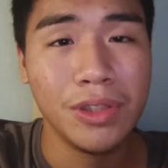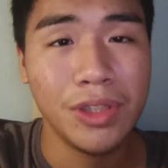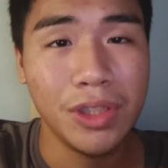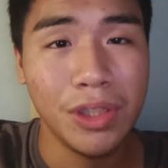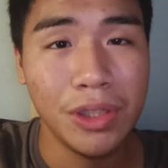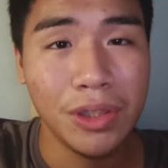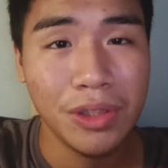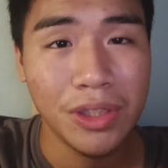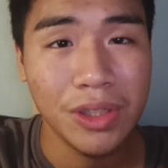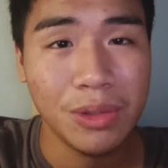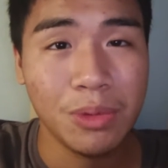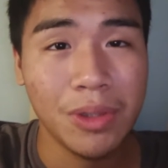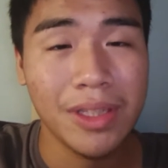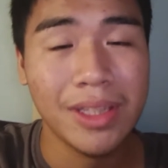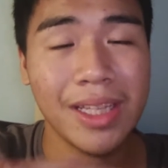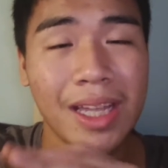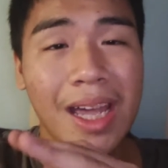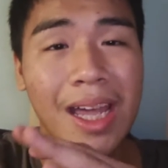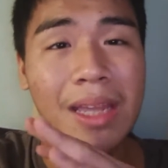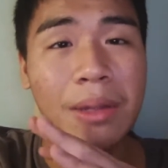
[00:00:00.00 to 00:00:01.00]
choose
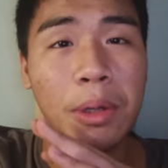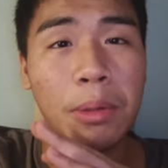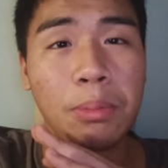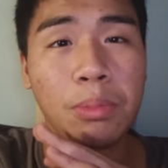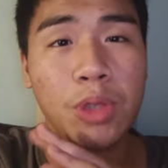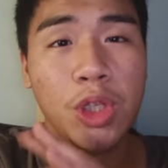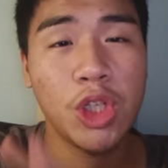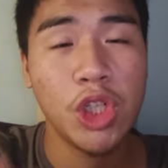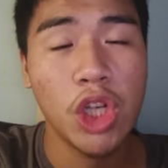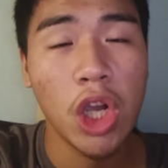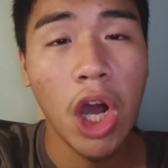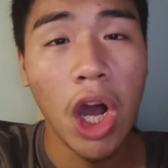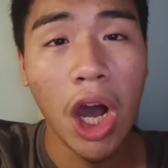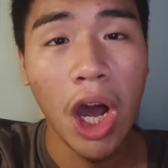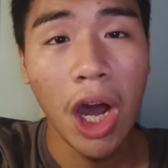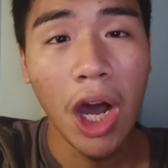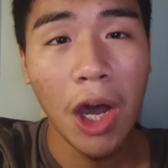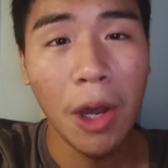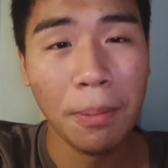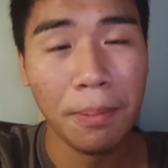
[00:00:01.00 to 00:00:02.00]
what type of
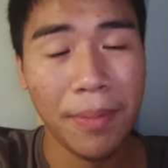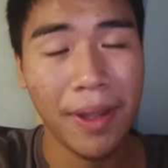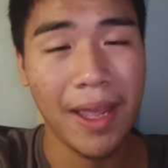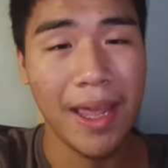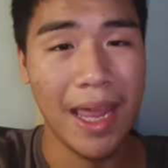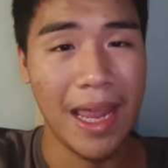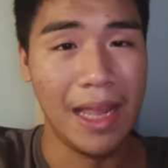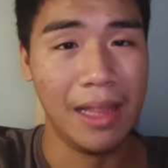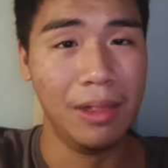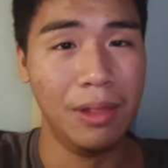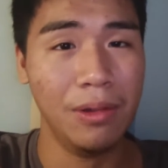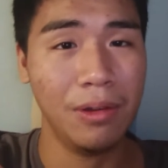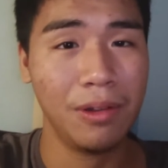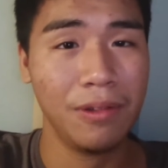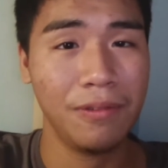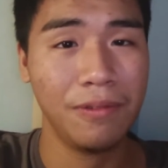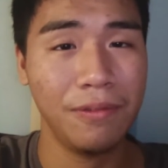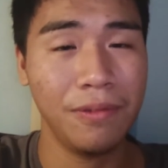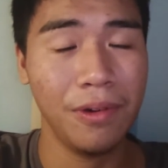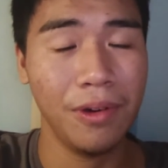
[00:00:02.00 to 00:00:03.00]
job and
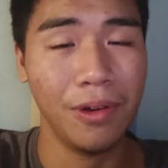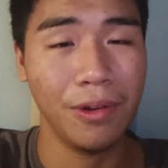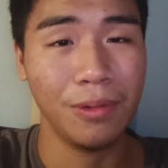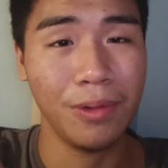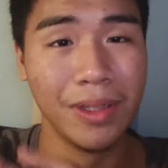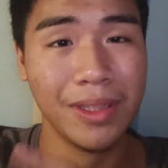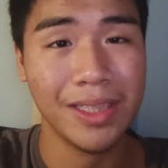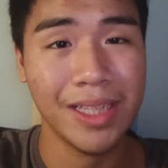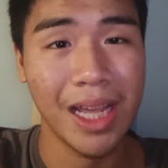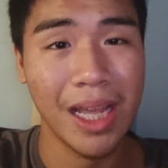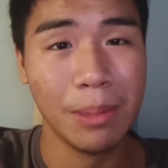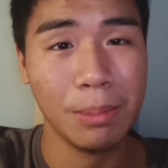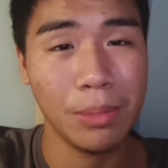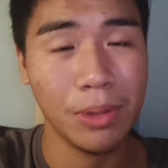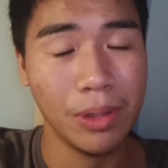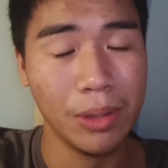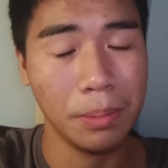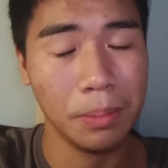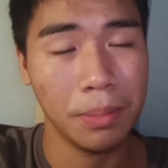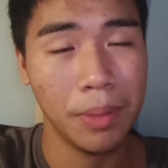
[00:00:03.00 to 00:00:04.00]
look for what
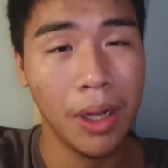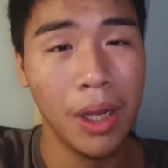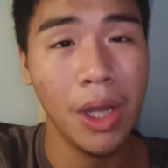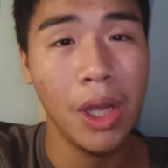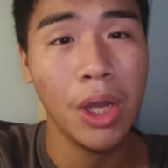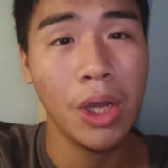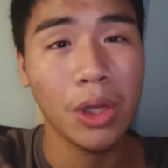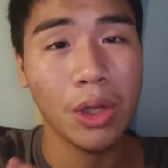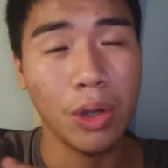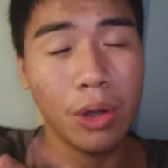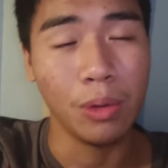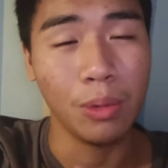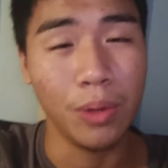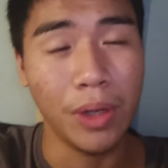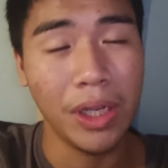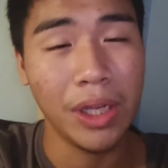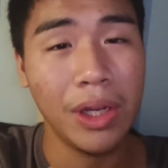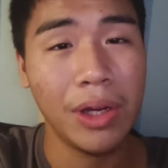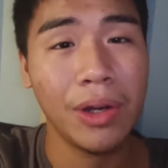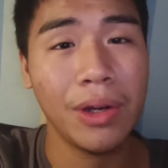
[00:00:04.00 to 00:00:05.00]
type of
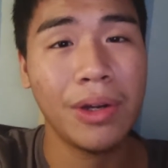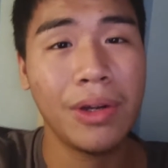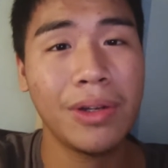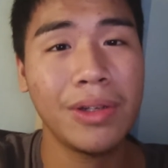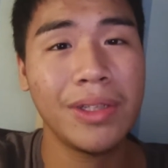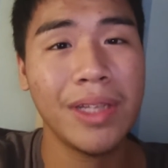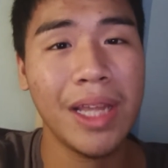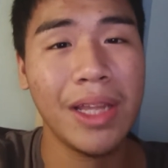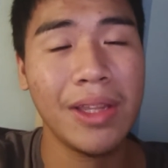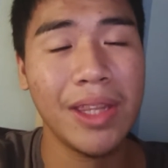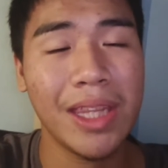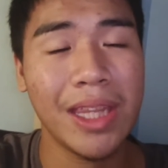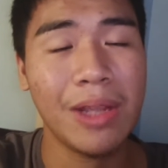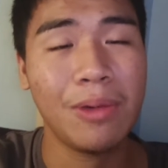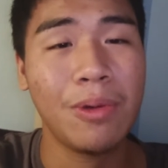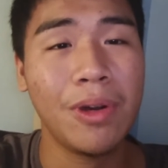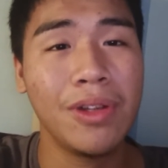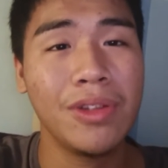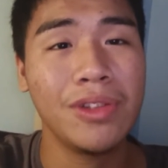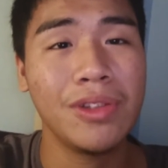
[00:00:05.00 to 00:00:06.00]
career that
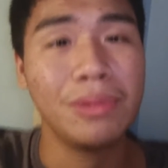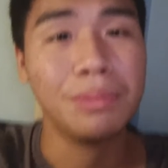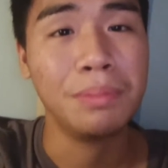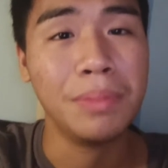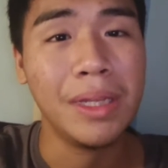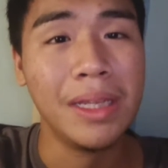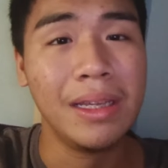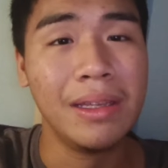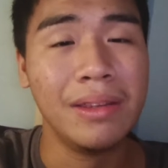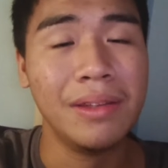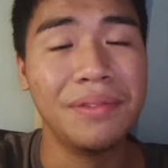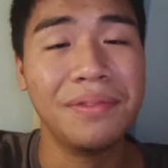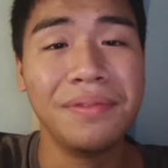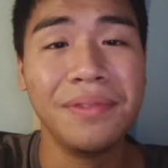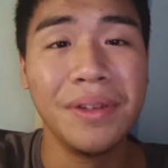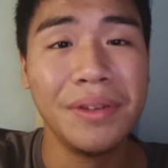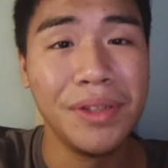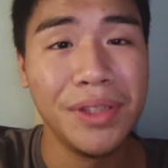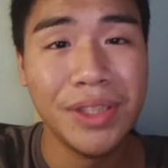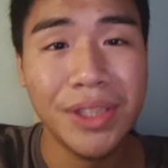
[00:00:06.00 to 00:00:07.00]
they want to be in the
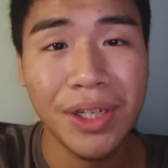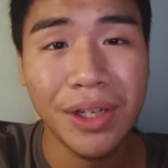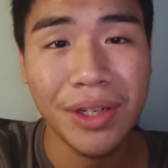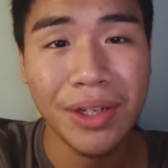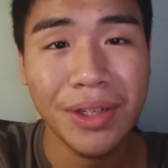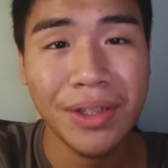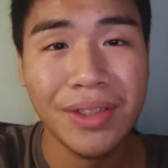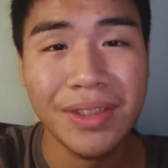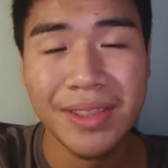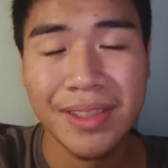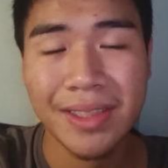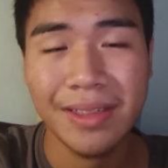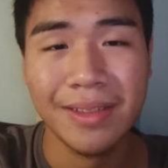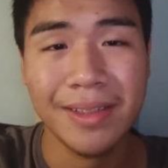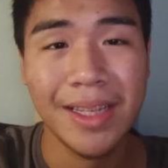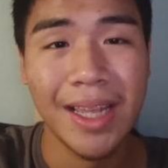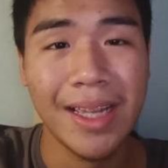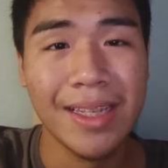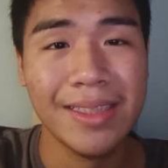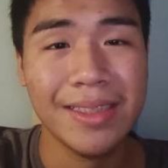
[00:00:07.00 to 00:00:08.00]
future. So
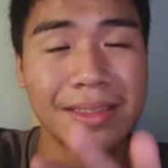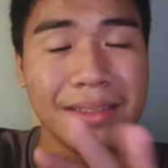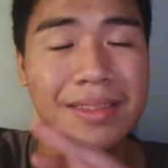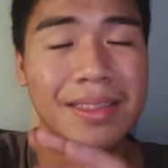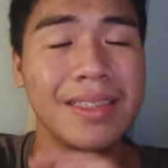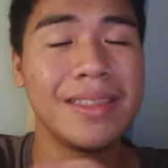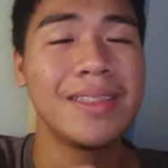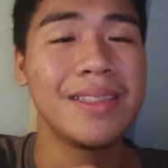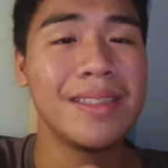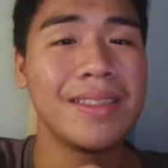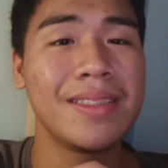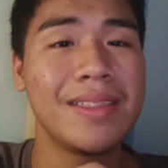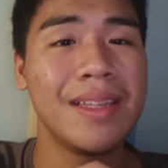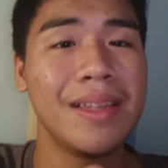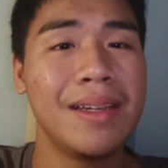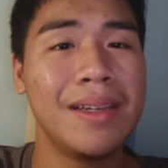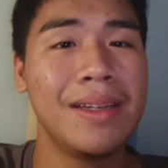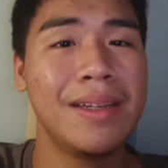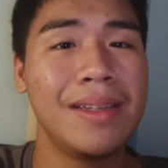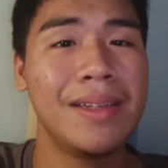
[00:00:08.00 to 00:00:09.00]
yeah, so this is
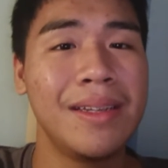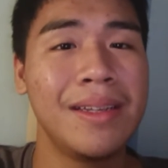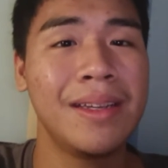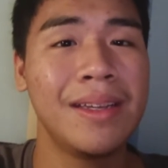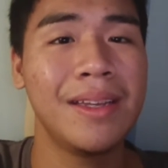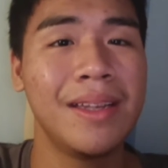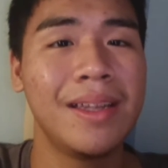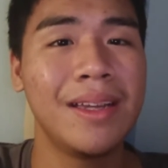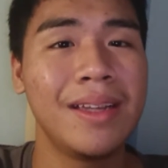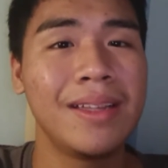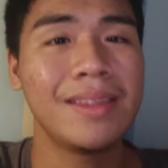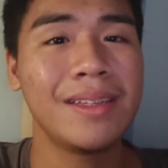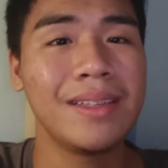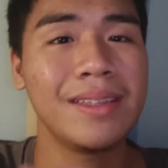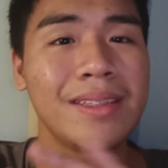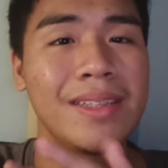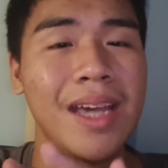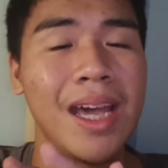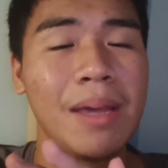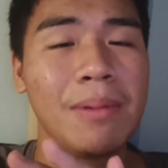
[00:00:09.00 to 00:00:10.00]
the
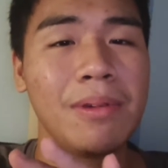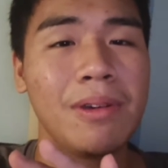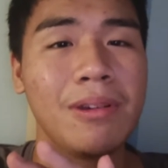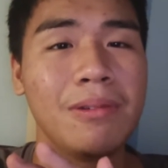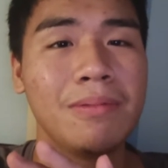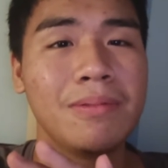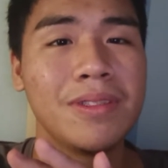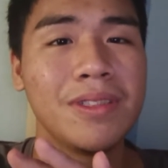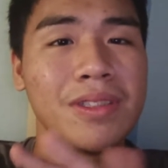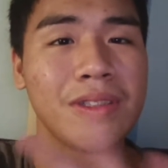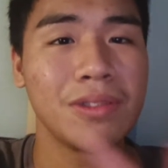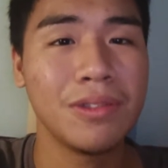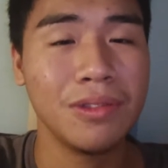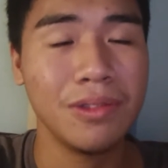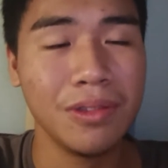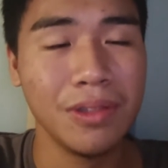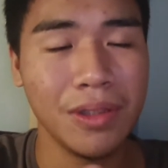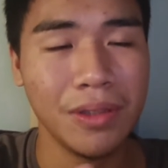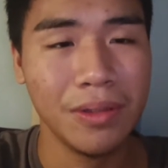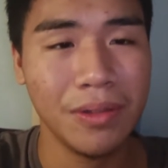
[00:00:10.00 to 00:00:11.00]
type of
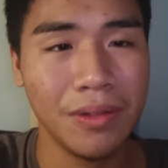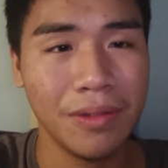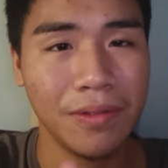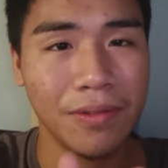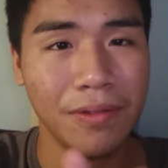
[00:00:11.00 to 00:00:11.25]
school